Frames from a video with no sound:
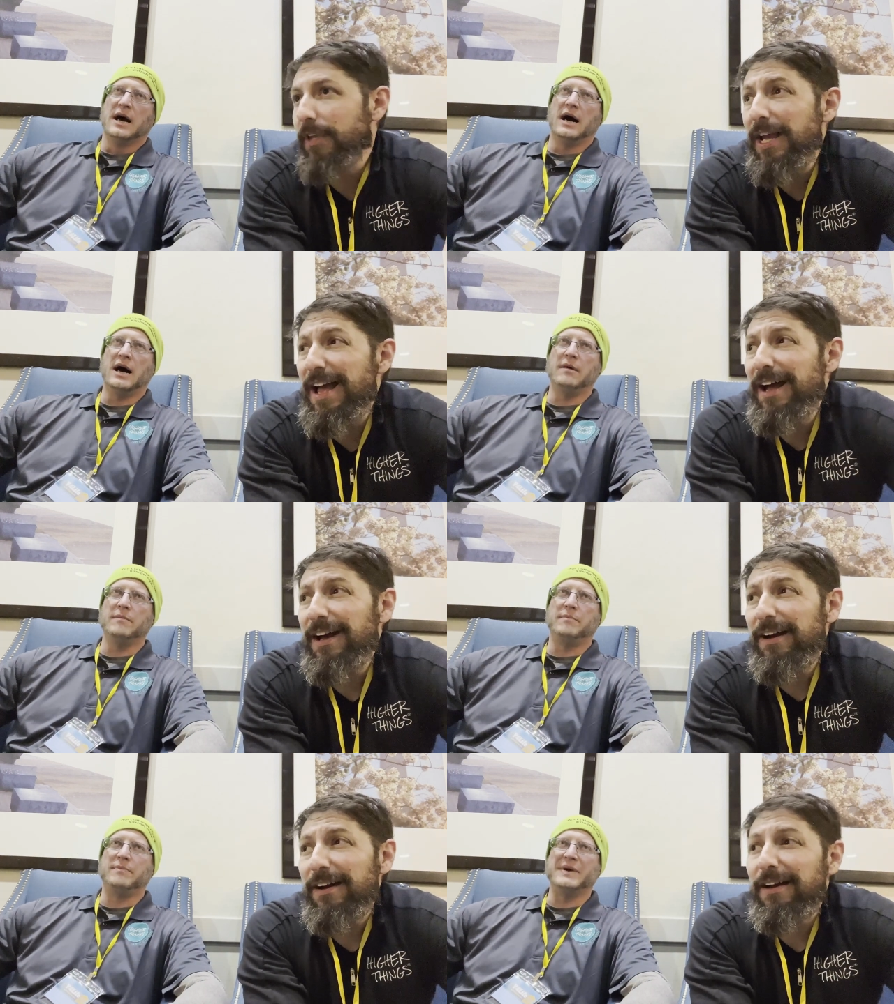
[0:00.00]
Speaker 1: Um,
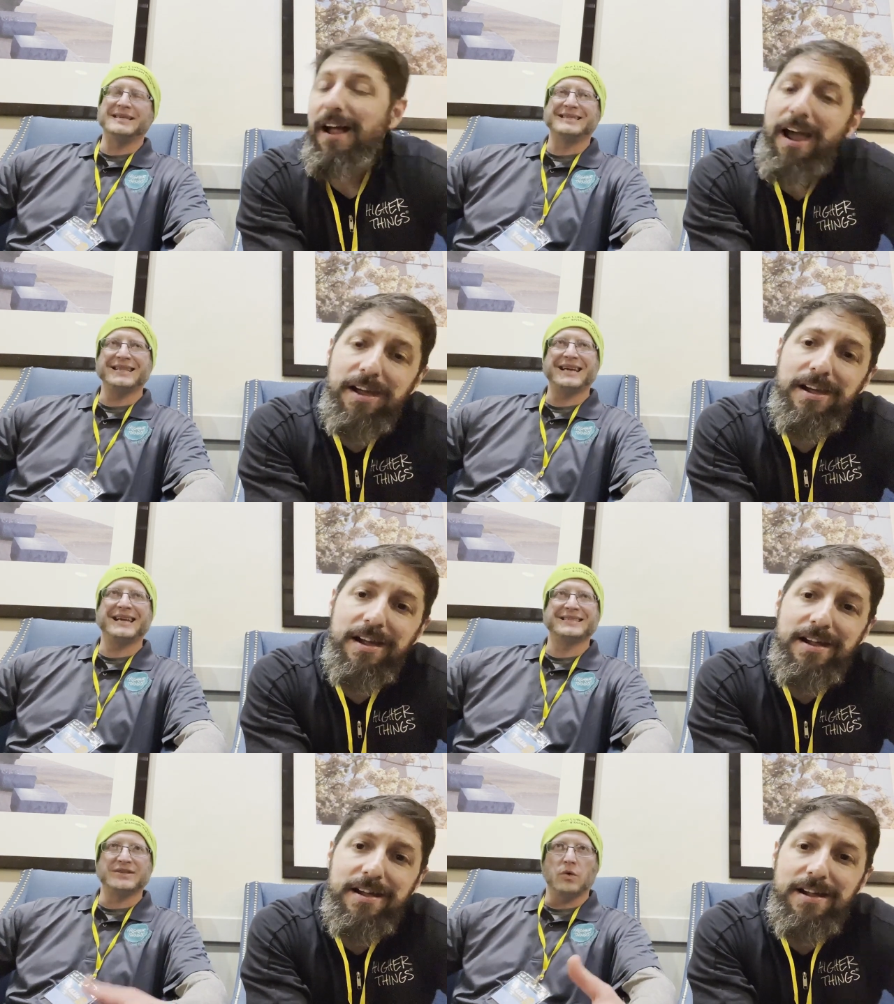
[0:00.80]
but it's not like
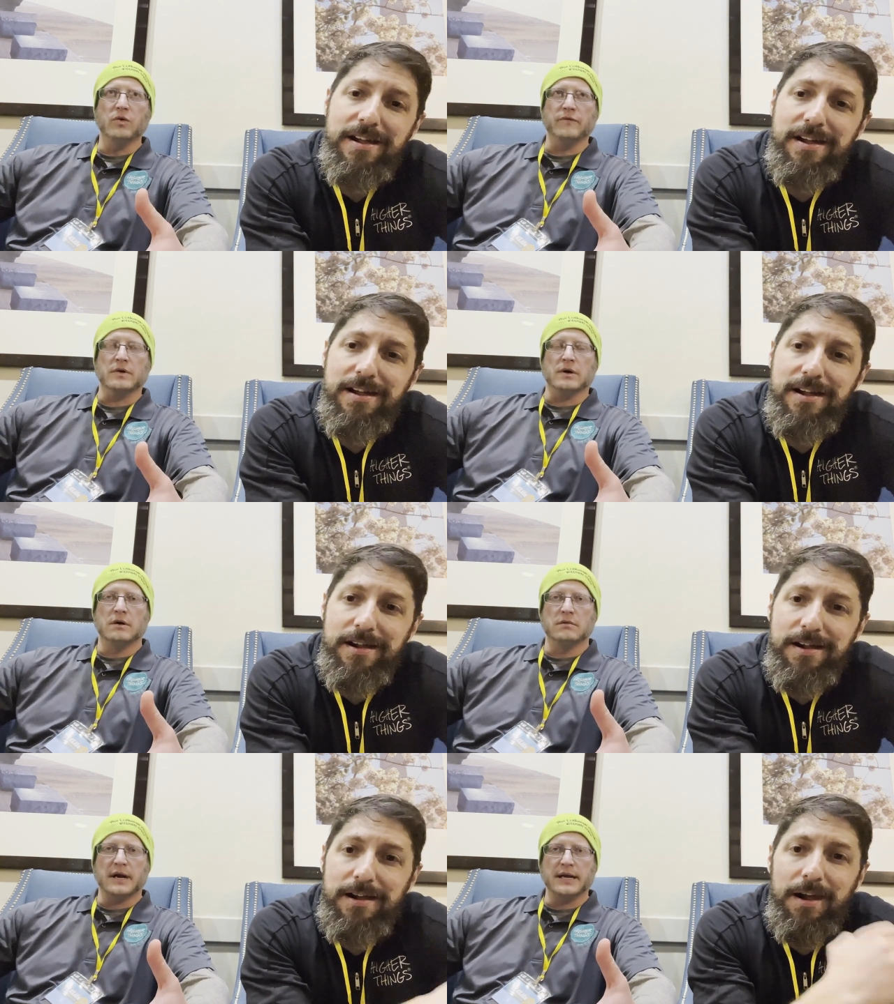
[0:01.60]
it's over,
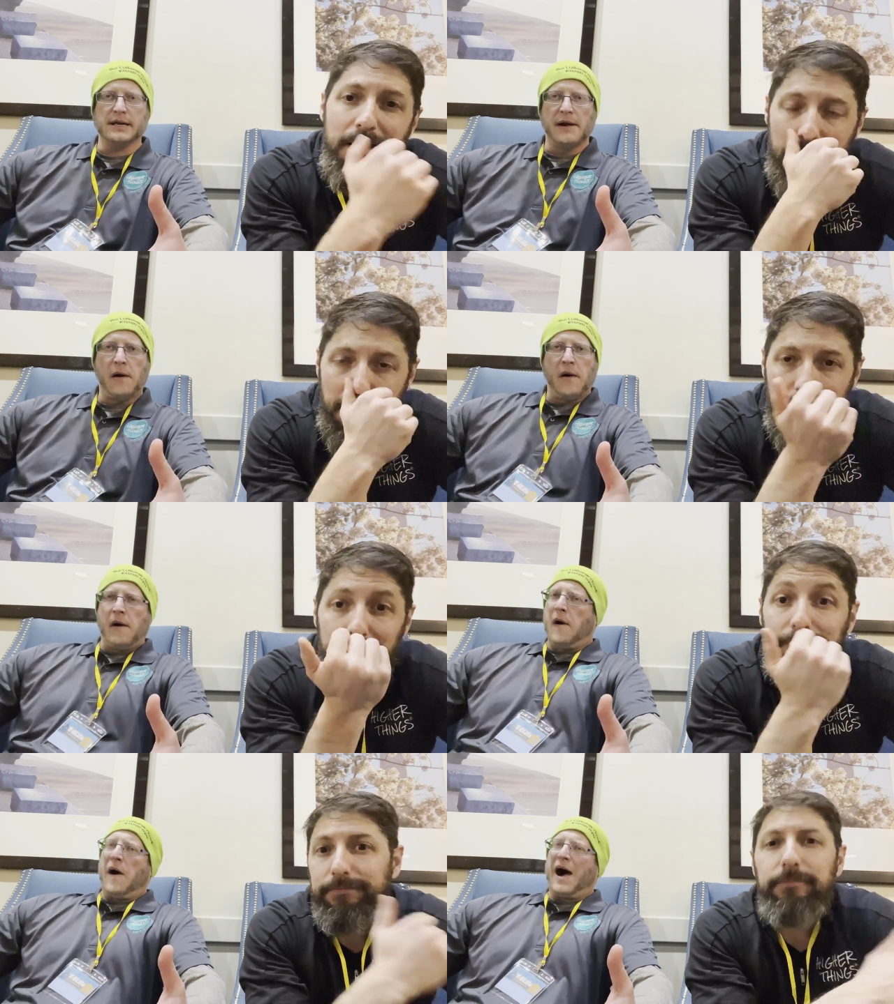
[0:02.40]
right?
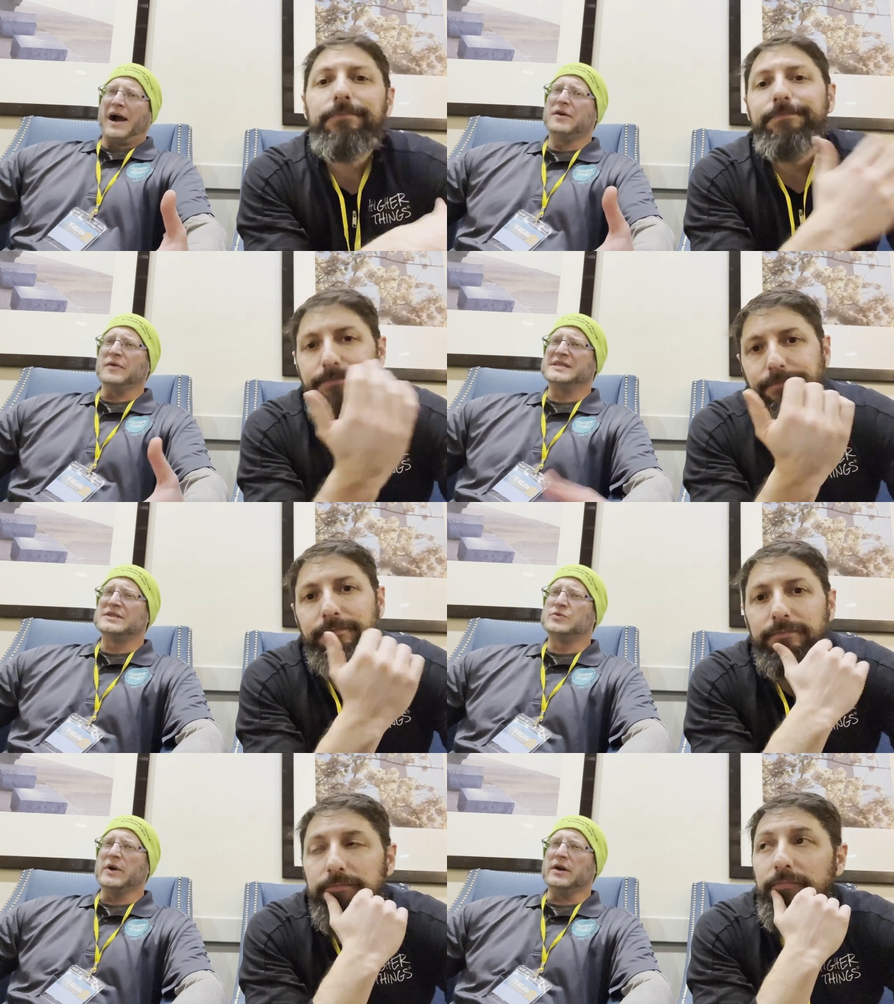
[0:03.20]
I don't know. This
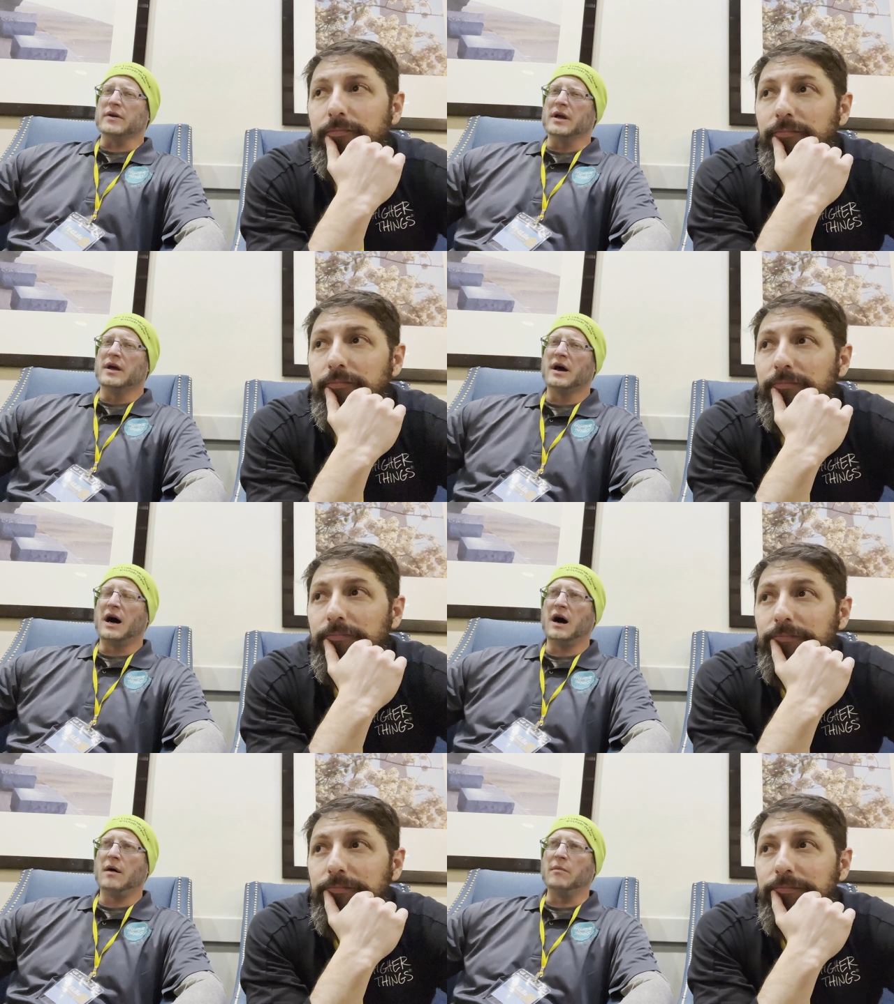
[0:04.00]
is weird.
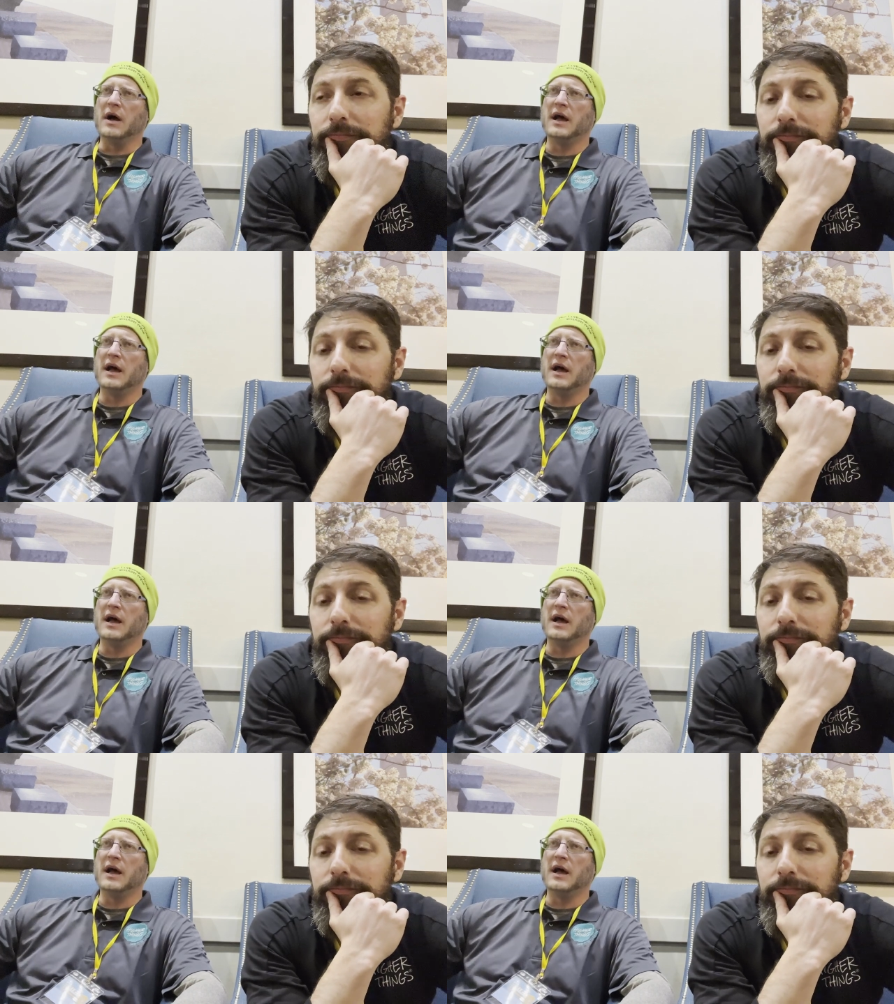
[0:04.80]
Um,